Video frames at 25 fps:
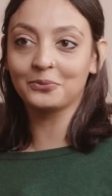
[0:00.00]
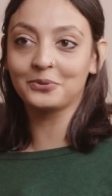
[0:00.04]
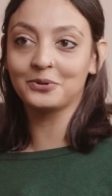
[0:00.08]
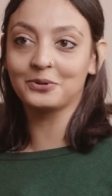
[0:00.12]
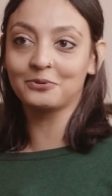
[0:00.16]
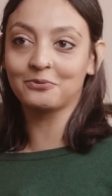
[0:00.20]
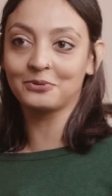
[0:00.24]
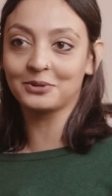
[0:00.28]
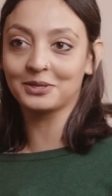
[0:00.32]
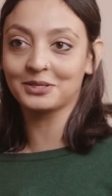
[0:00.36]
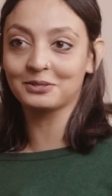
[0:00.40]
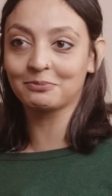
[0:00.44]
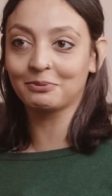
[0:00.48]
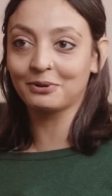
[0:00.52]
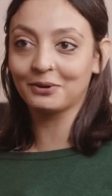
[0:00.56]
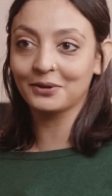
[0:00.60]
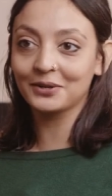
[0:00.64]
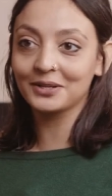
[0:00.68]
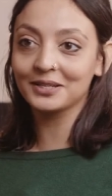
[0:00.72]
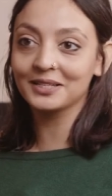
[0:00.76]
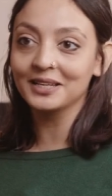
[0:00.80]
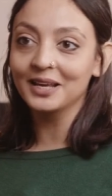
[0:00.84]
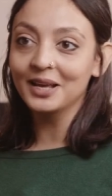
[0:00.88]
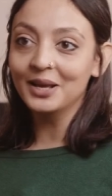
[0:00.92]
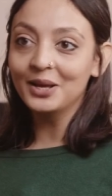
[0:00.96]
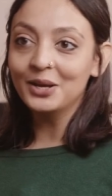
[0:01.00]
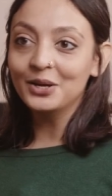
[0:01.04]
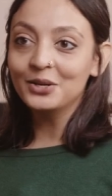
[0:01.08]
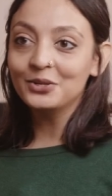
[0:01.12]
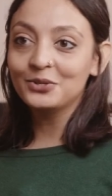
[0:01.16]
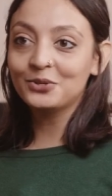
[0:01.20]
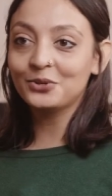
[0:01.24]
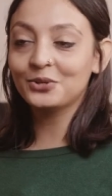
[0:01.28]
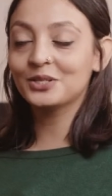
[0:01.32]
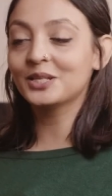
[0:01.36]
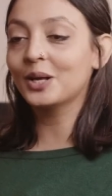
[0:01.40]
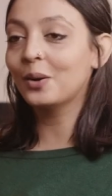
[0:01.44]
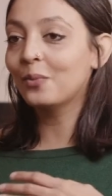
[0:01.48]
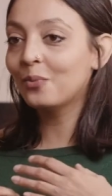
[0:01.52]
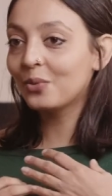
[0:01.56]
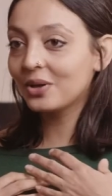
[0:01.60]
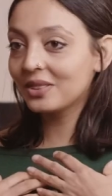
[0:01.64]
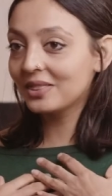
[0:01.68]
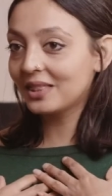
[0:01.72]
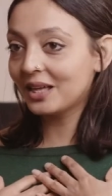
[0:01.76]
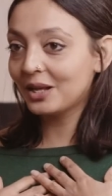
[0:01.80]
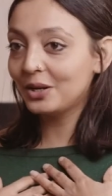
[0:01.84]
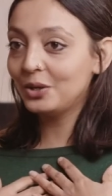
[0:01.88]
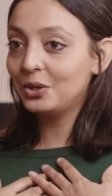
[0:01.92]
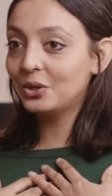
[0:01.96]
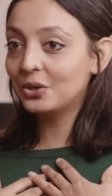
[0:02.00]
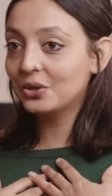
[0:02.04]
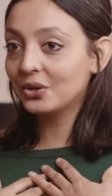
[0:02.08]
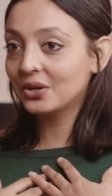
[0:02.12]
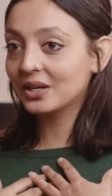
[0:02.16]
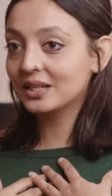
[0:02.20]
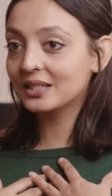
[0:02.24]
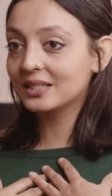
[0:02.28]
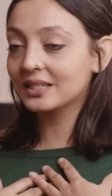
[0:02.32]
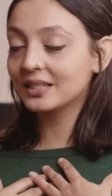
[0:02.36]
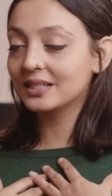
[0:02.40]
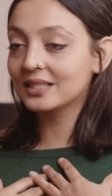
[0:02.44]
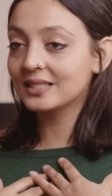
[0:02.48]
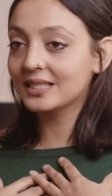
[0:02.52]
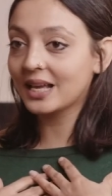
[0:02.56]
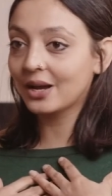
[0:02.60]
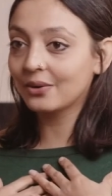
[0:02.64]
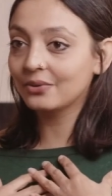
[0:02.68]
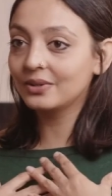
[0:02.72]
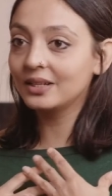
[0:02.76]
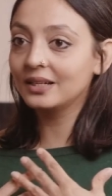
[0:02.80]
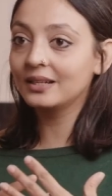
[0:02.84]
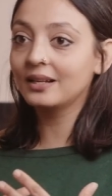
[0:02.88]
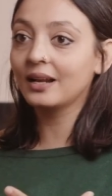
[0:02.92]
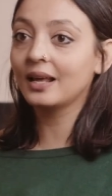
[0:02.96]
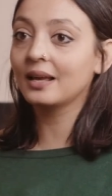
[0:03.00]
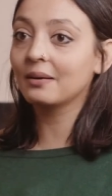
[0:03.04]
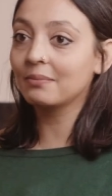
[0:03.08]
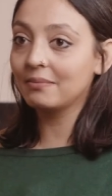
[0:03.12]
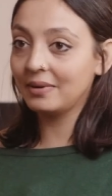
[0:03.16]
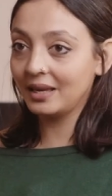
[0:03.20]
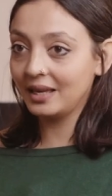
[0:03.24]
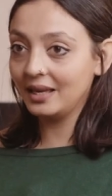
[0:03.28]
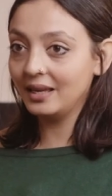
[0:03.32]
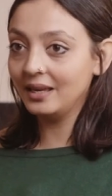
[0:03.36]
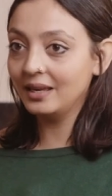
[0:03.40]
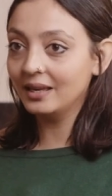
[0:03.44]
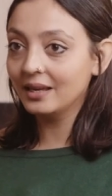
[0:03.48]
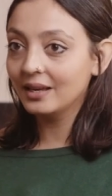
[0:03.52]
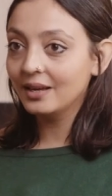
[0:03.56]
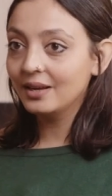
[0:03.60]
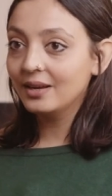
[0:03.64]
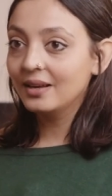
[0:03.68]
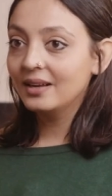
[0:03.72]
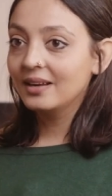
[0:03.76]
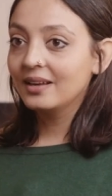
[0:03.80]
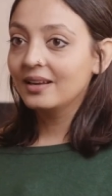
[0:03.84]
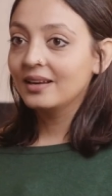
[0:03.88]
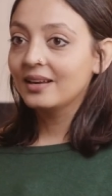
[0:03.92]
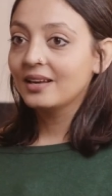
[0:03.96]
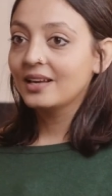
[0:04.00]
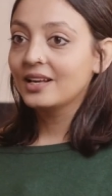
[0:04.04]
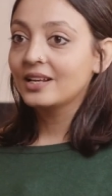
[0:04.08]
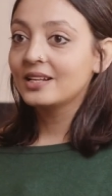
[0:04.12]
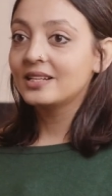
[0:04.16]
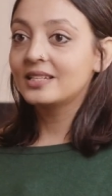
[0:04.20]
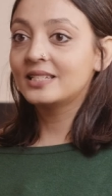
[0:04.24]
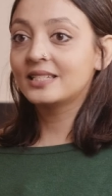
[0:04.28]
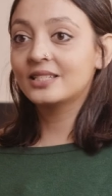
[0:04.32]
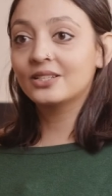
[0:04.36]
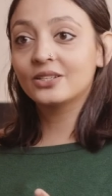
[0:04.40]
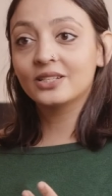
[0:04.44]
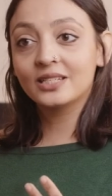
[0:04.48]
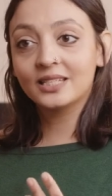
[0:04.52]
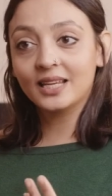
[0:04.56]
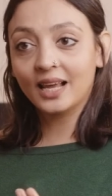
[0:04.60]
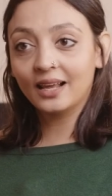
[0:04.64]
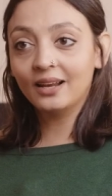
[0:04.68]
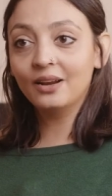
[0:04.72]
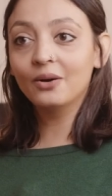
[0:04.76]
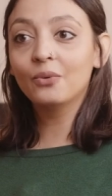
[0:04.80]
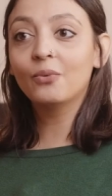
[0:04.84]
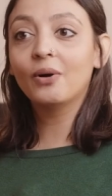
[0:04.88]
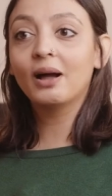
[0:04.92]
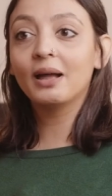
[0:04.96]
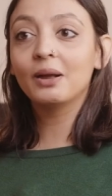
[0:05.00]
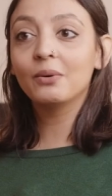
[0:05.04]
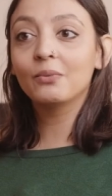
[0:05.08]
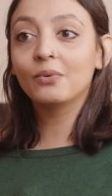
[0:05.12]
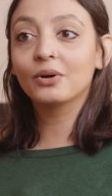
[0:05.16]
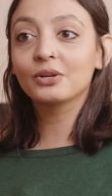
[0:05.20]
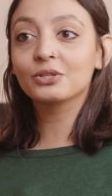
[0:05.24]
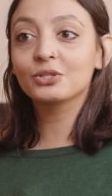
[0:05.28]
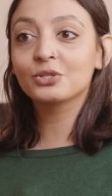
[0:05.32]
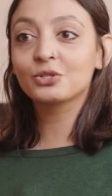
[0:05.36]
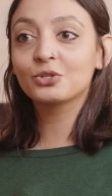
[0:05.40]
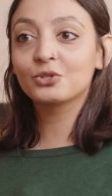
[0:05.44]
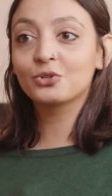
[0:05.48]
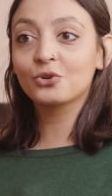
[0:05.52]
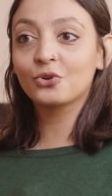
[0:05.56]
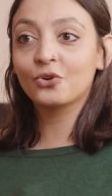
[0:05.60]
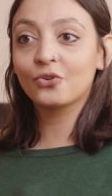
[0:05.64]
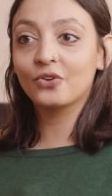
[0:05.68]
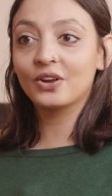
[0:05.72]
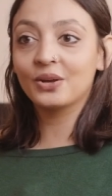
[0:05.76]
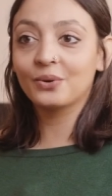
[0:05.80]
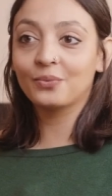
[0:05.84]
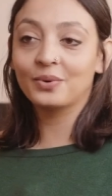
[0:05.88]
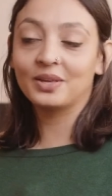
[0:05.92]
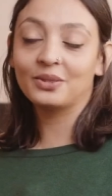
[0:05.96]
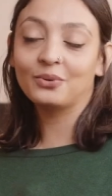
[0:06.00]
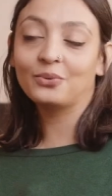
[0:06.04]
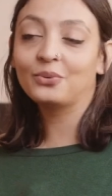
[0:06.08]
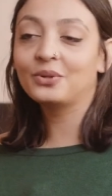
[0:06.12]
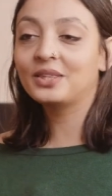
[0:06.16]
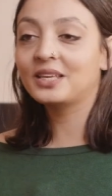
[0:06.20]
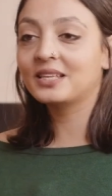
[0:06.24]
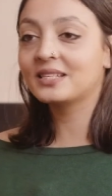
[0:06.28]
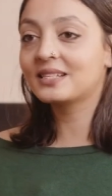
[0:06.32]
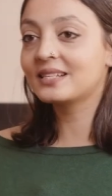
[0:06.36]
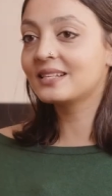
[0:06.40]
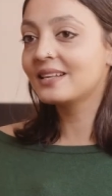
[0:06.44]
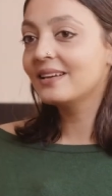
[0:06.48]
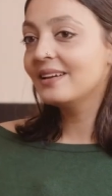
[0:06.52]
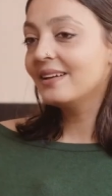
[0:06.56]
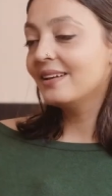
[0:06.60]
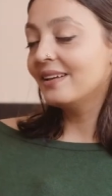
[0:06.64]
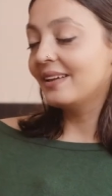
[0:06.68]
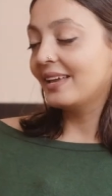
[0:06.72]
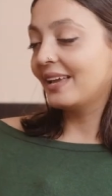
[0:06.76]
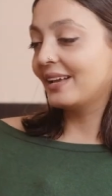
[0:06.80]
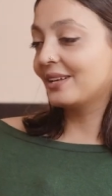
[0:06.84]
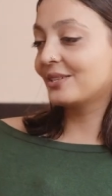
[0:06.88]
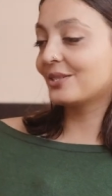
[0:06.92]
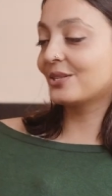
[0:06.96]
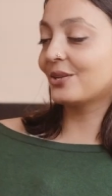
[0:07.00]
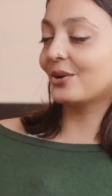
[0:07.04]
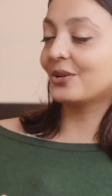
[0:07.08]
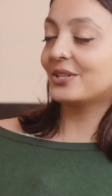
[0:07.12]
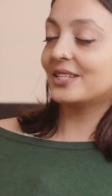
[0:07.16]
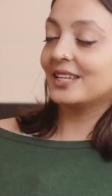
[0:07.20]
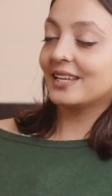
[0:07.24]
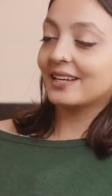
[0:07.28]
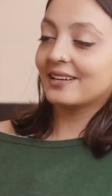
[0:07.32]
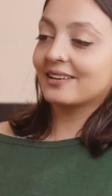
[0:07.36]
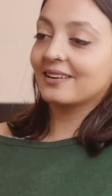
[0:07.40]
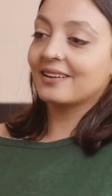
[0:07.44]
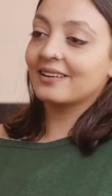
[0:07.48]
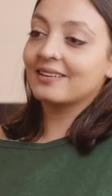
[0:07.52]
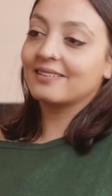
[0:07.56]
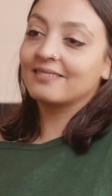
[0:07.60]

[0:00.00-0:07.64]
would respond to someone that looked and sounded like me. To tell a whitewash story with all this exotic,